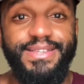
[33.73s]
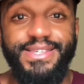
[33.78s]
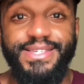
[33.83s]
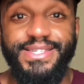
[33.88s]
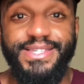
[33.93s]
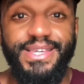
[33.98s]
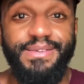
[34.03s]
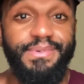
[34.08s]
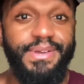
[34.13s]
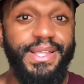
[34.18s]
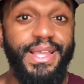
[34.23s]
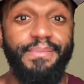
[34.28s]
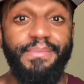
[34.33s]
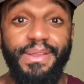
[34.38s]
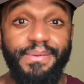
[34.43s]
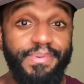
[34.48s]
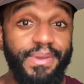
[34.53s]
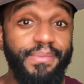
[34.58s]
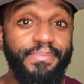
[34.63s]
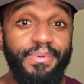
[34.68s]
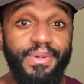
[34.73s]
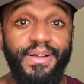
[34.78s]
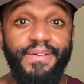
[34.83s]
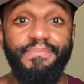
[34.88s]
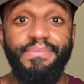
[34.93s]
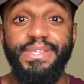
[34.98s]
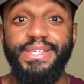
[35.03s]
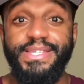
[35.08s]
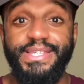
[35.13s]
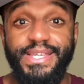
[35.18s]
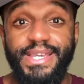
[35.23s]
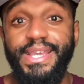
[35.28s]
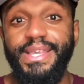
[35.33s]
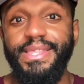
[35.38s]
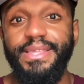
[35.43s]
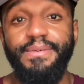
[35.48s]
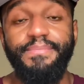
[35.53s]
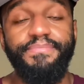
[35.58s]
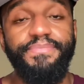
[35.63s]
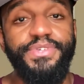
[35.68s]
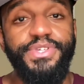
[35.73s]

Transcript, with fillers: doesn't seem like that many people have been seeing them.